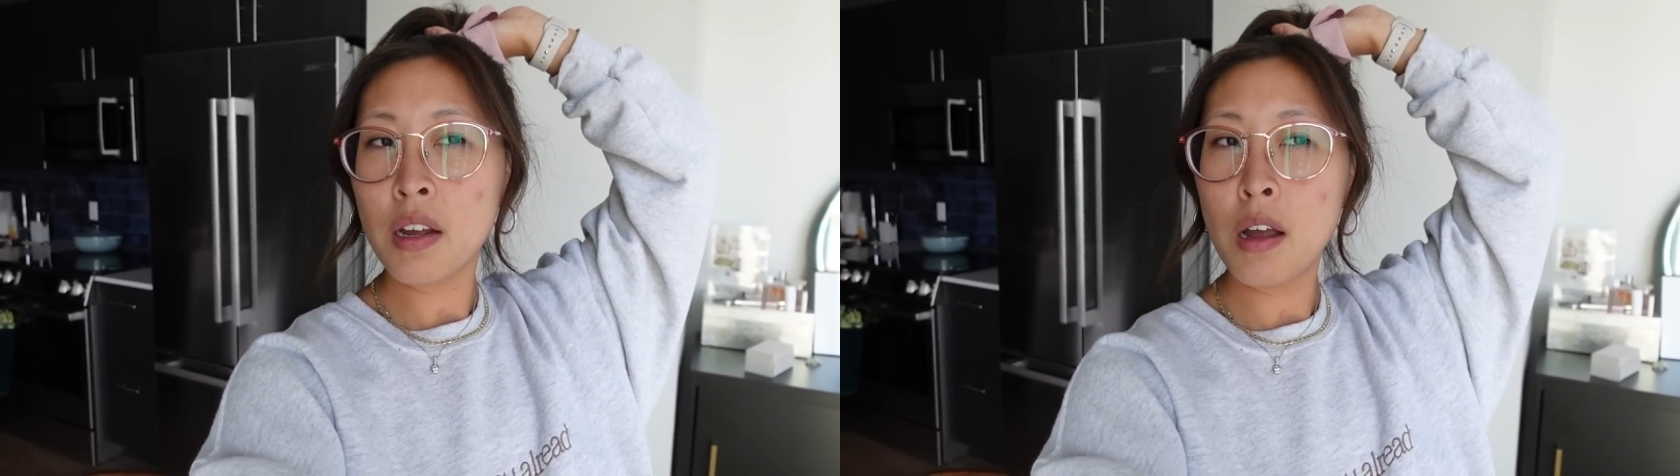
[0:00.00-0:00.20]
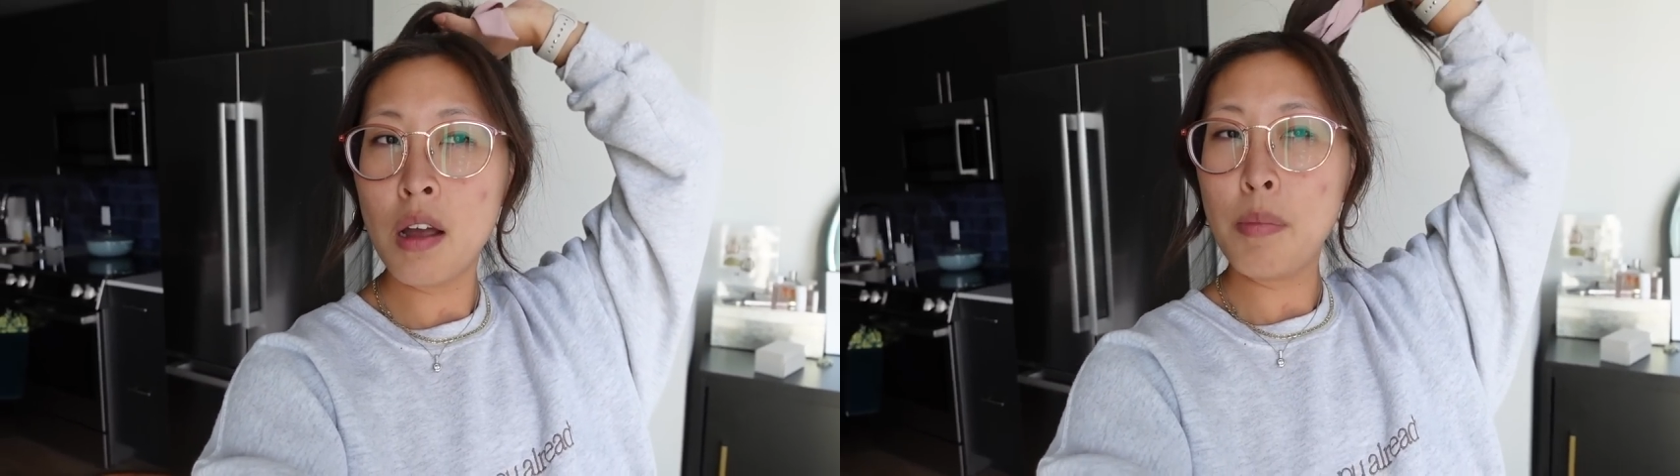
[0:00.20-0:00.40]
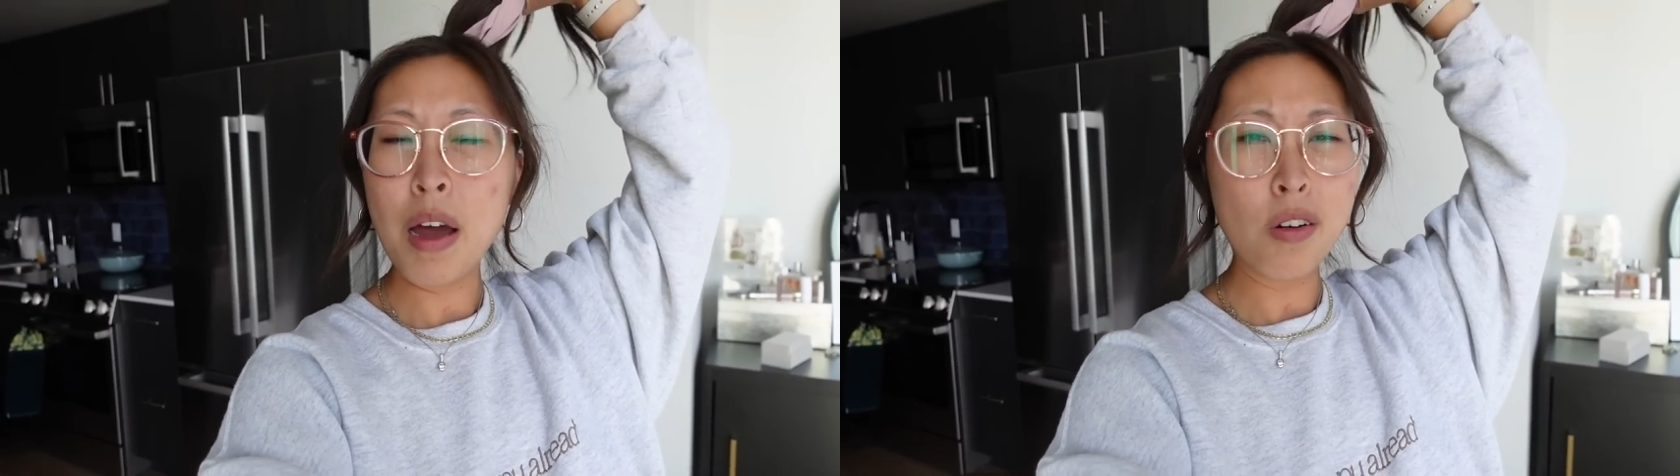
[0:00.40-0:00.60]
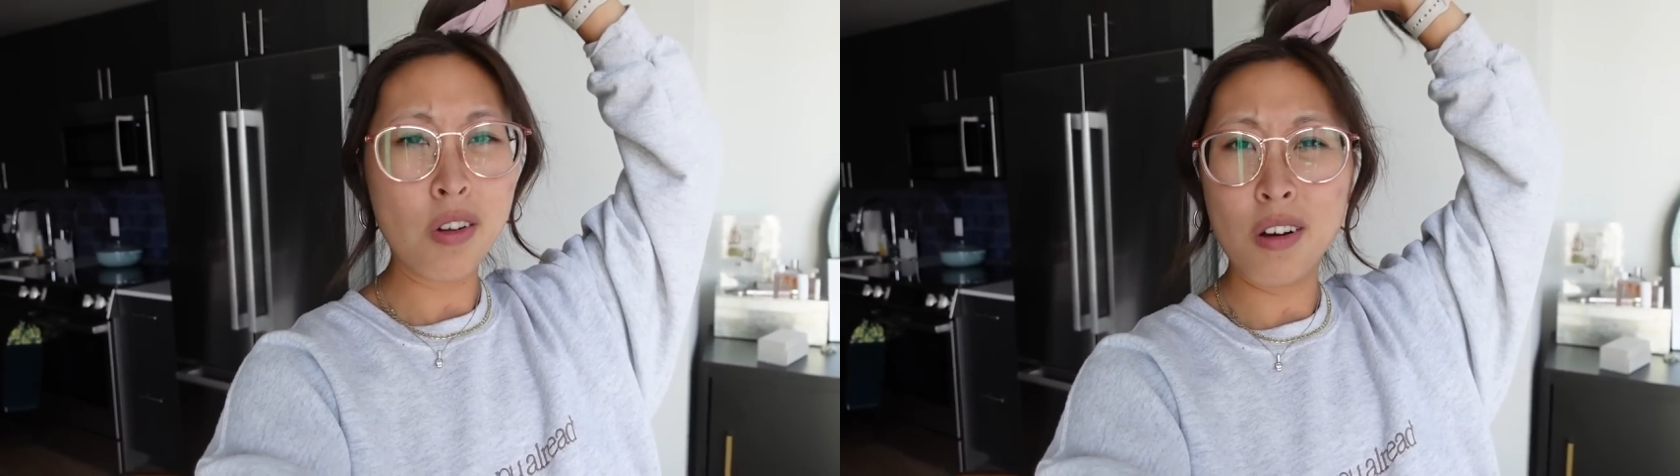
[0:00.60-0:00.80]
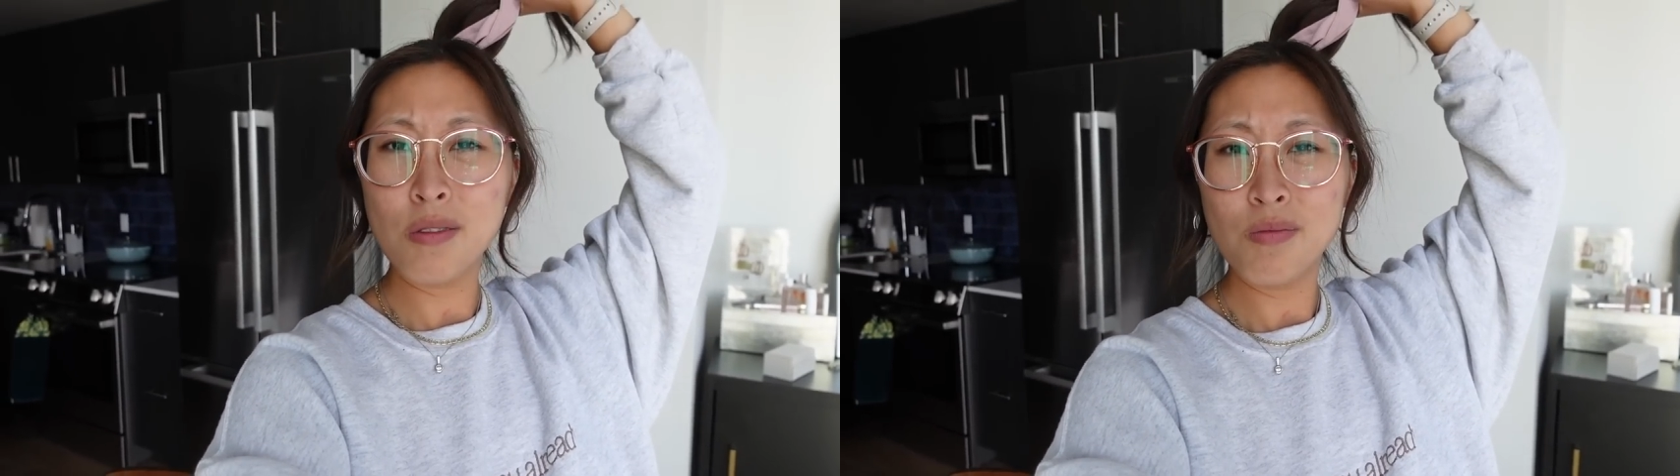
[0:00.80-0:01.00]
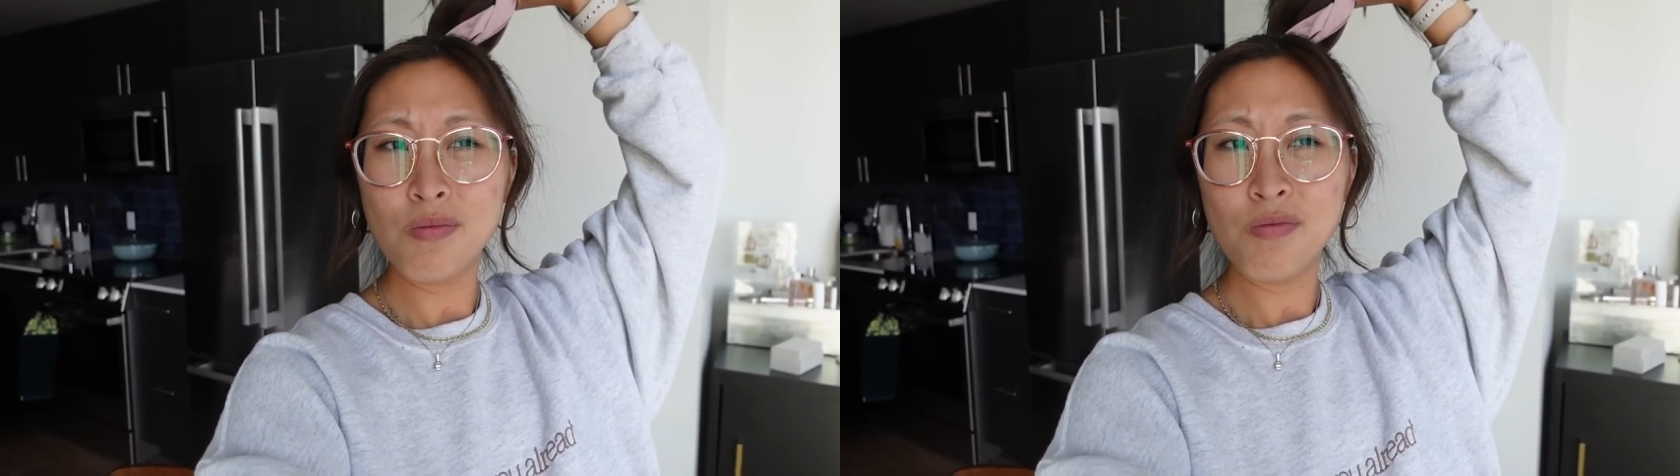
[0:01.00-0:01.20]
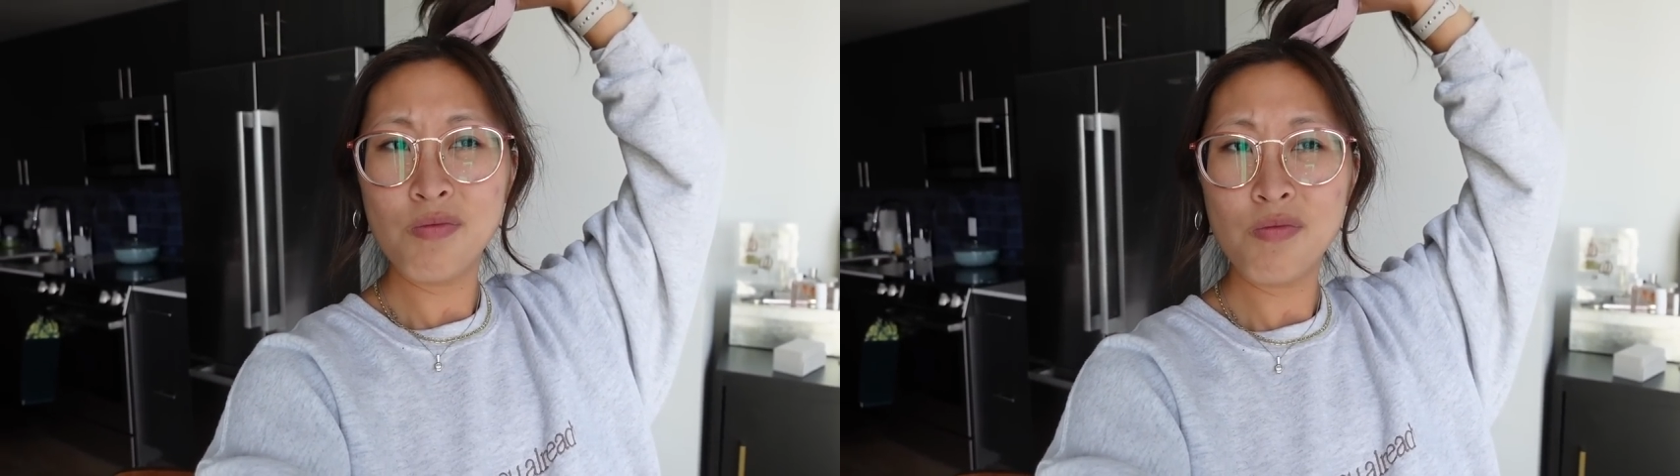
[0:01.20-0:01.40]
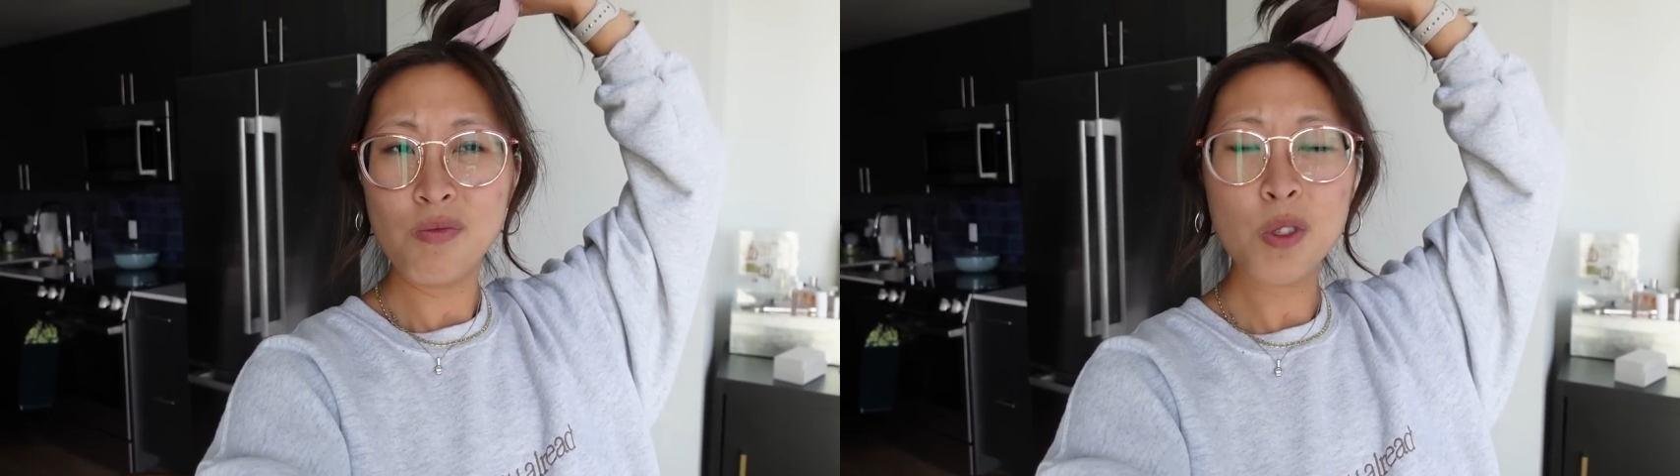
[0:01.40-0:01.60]
but I don't know.
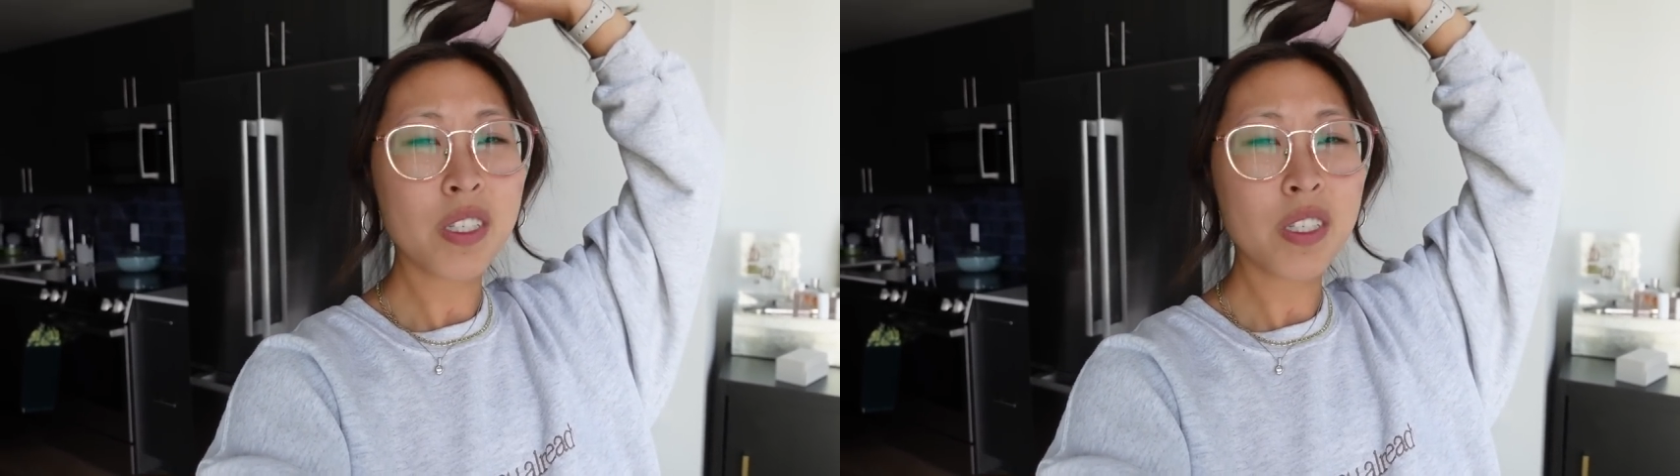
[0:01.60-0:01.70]
We'll